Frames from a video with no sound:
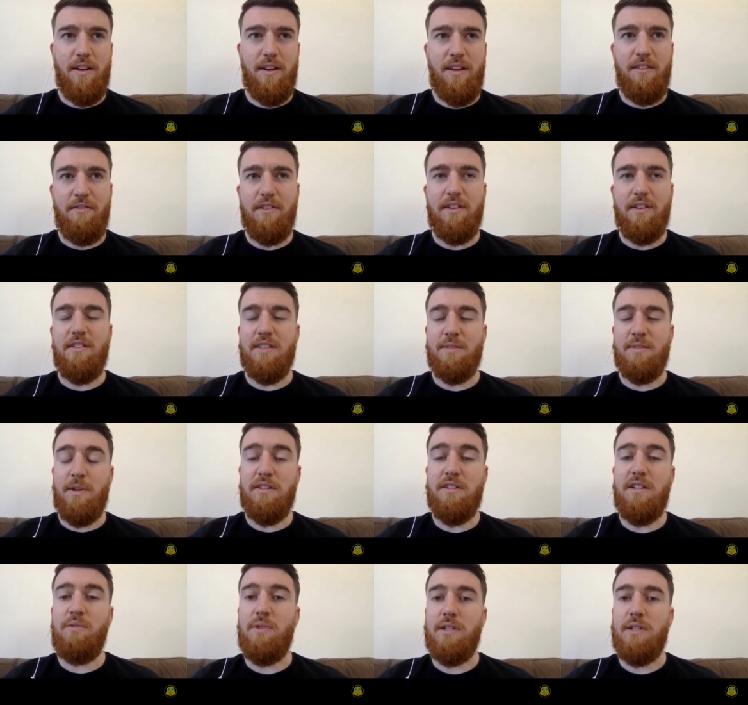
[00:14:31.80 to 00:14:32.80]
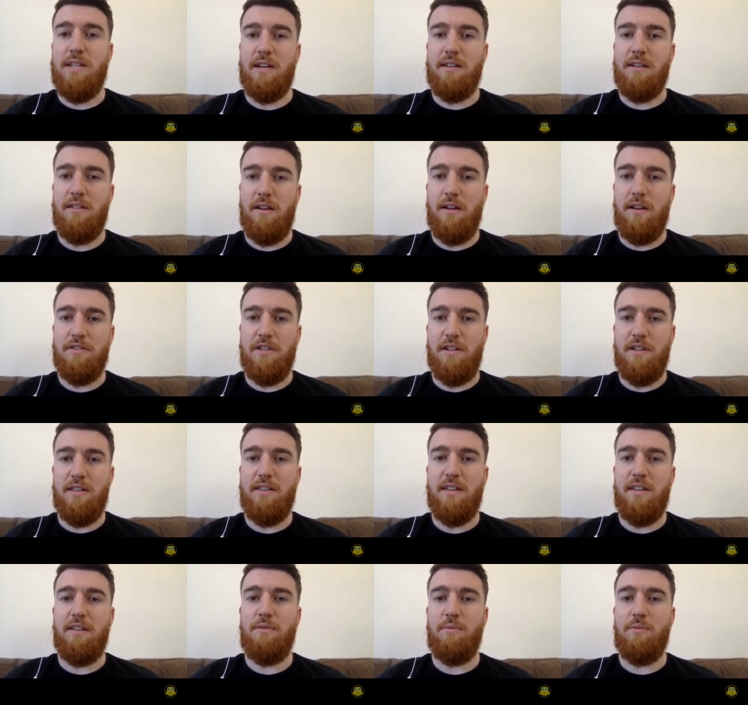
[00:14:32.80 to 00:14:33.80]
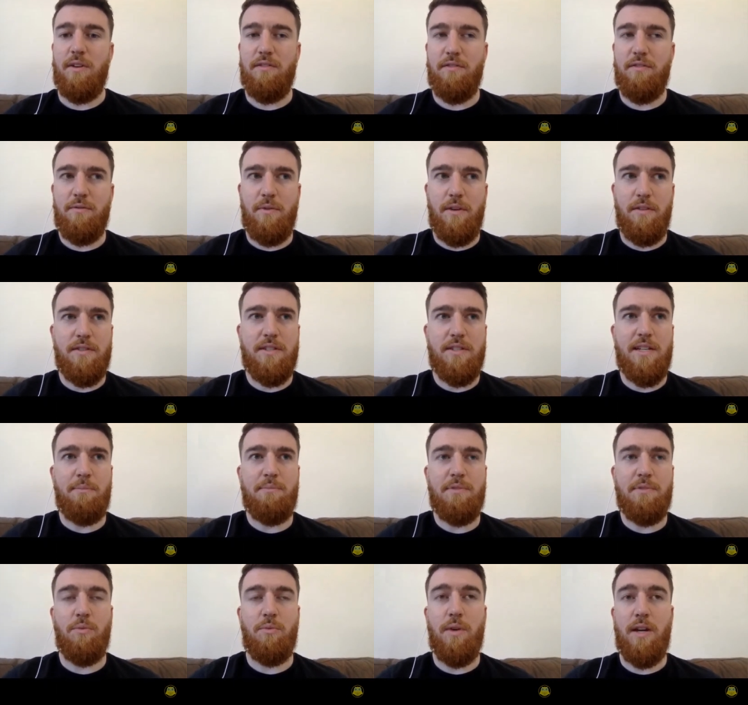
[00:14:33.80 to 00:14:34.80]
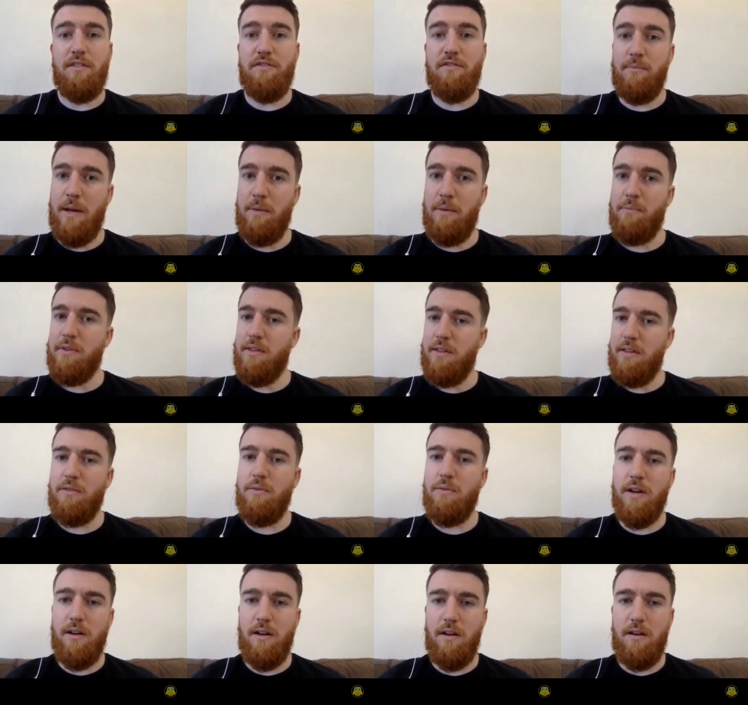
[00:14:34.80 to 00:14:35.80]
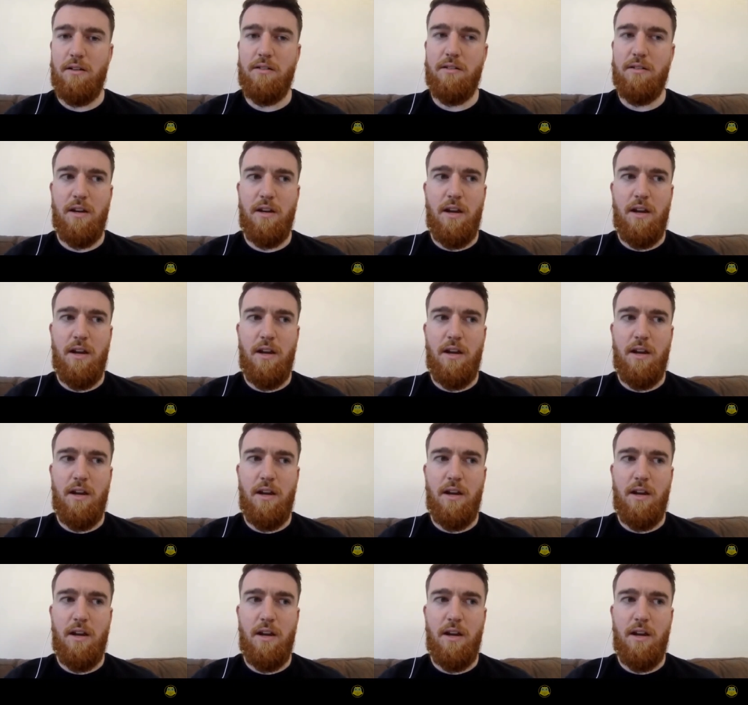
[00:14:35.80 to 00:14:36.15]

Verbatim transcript: even especially with technology, I think we've we've stepped away from empathy quite a lot.